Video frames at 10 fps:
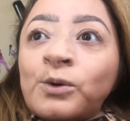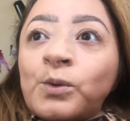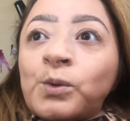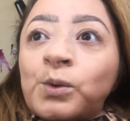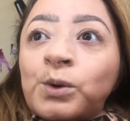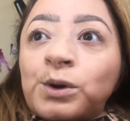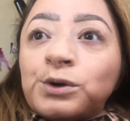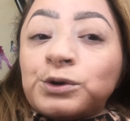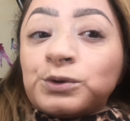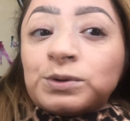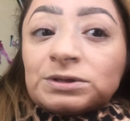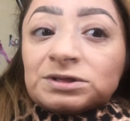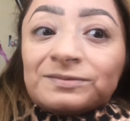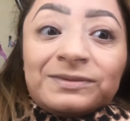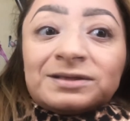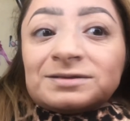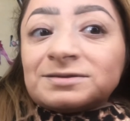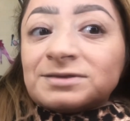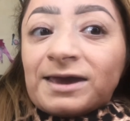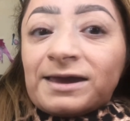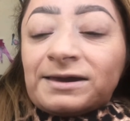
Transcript: or Christmas Day.